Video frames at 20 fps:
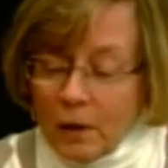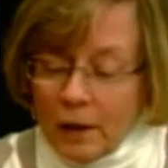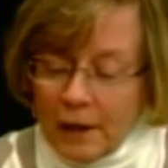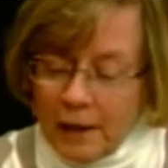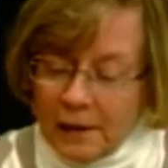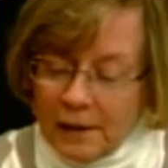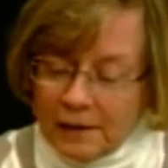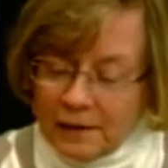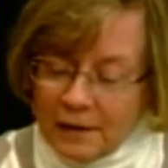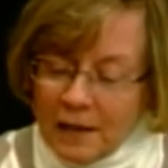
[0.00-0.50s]

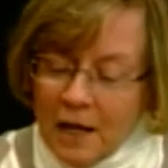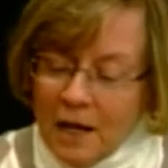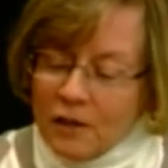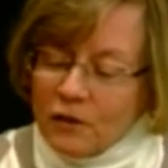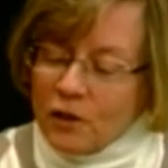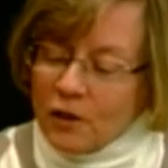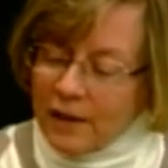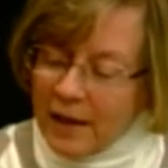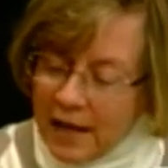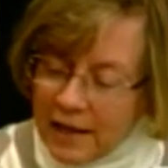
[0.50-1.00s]
And
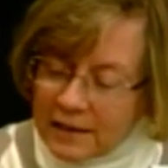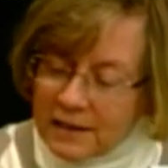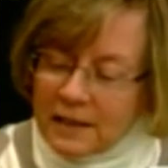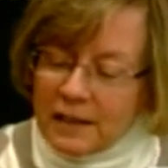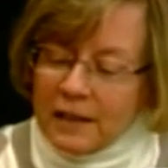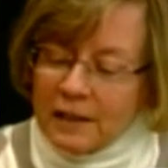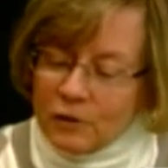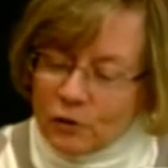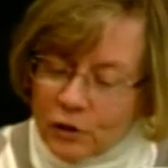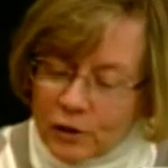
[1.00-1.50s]
so that's
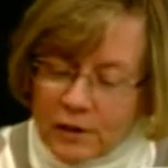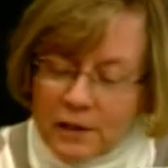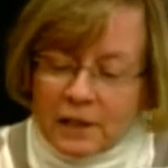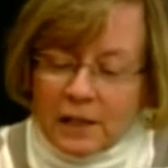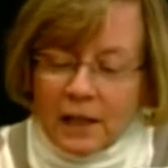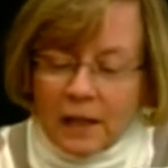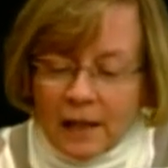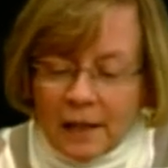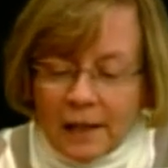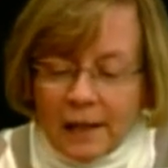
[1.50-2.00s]

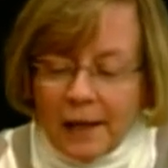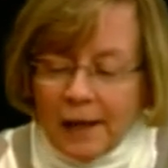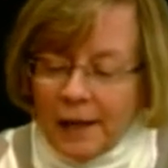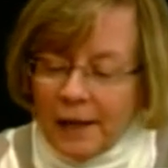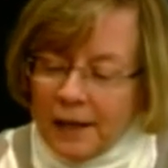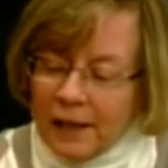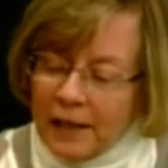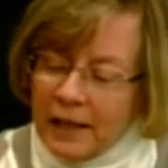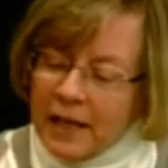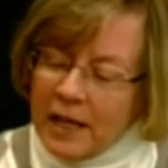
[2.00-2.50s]
interesting,
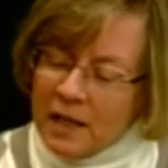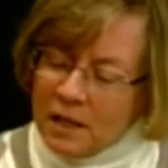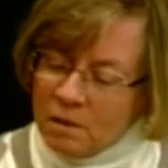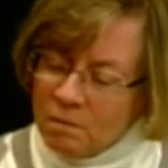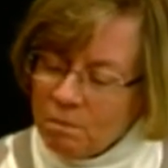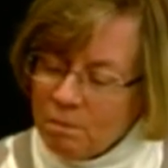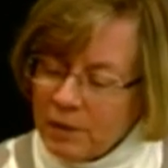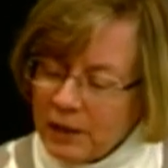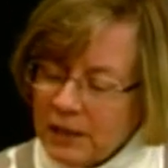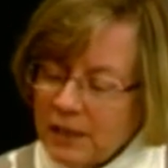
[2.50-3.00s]
uh,
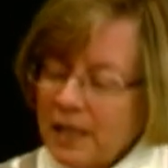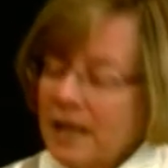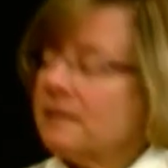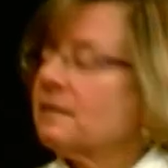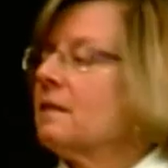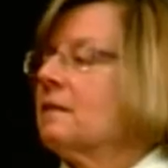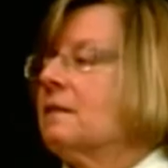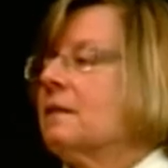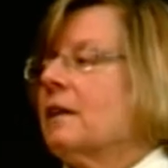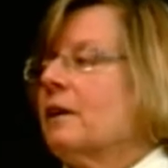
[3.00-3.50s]
hidden but
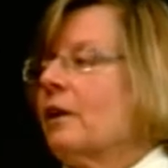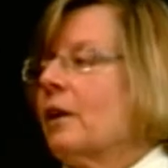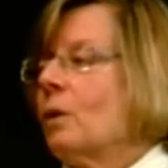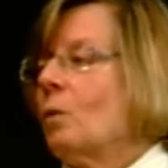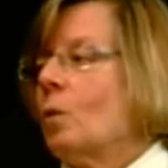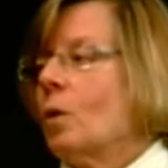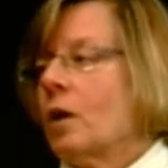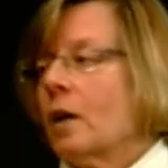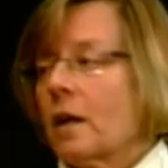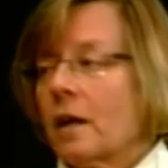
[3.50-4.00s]
necessary
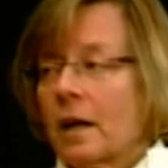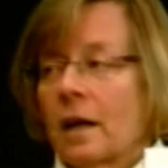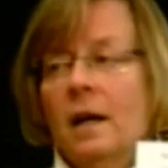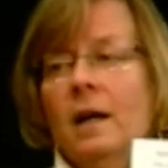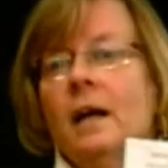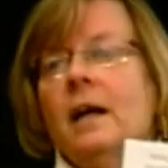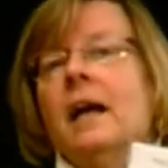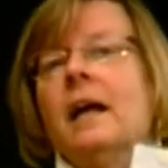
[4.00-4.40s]
work, okay.